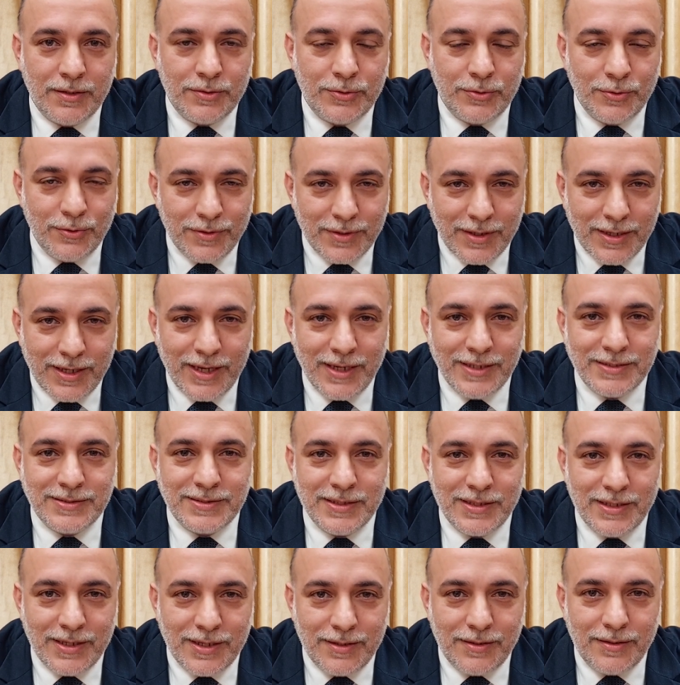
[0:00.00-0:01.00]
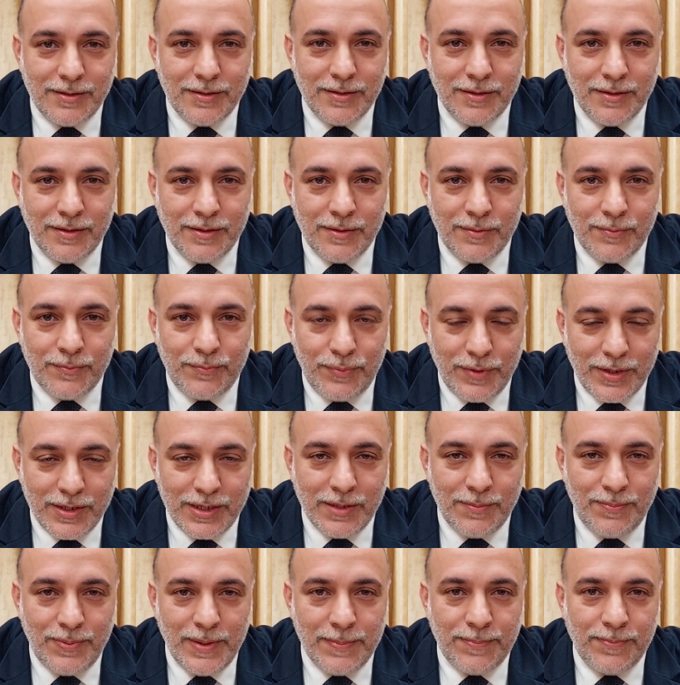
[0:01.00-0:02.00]
Doing chesed and
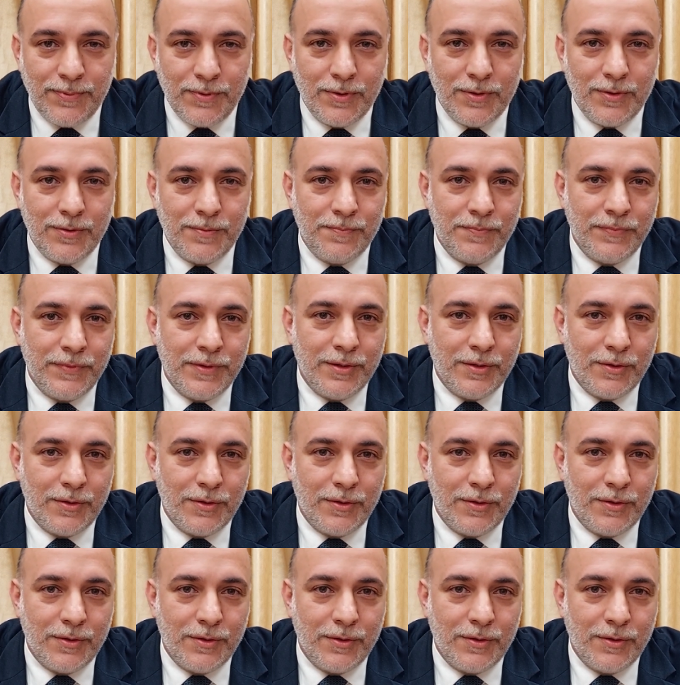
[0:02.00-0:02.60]
bringing people